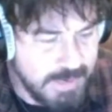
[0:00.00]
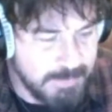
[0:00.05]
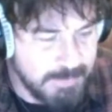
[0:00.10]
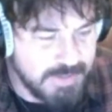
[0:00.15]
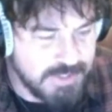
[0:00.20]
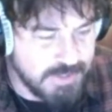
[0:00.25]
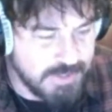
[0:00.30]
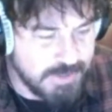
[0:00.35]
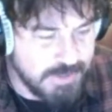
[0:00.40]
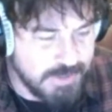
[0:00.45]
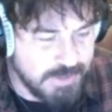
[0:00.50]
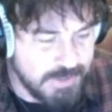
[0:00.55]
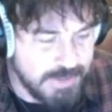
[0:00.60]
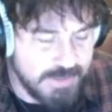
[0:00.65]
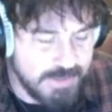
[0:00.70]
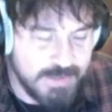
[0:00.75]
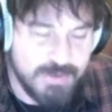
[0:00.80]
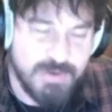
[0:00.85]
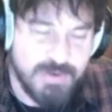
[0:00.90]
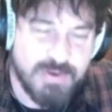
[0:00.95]

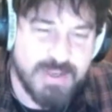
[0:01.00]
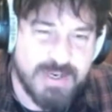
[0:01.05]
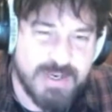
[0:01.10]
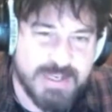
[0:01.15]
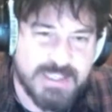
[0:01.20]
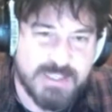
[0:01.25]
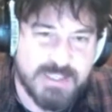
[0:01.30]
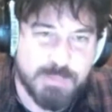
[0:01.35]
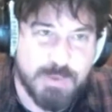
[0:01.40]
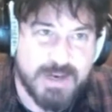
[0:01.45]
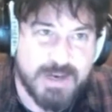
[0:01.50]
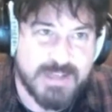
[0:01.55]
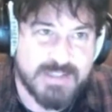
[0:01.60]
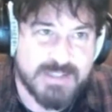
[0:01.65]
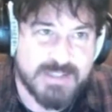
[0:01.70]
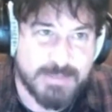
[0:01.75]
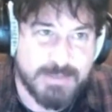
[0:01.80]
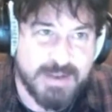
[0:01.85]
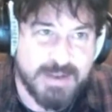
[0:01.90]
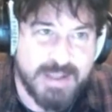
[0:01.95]
you get to express
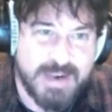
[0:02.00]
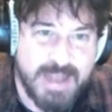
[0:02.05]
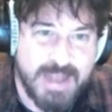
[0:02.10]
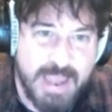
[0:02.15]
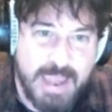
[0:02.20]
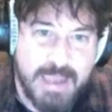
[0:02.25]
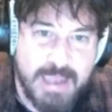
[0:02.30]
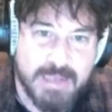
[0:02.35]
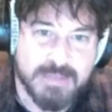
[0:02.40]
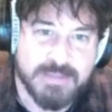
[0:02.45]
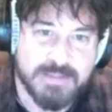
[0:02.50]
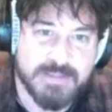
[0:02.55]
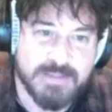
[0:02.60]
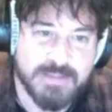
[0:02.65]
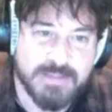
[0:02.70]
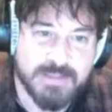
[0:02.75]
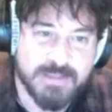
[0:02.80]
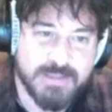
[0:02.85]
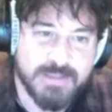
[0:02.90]
some of that angst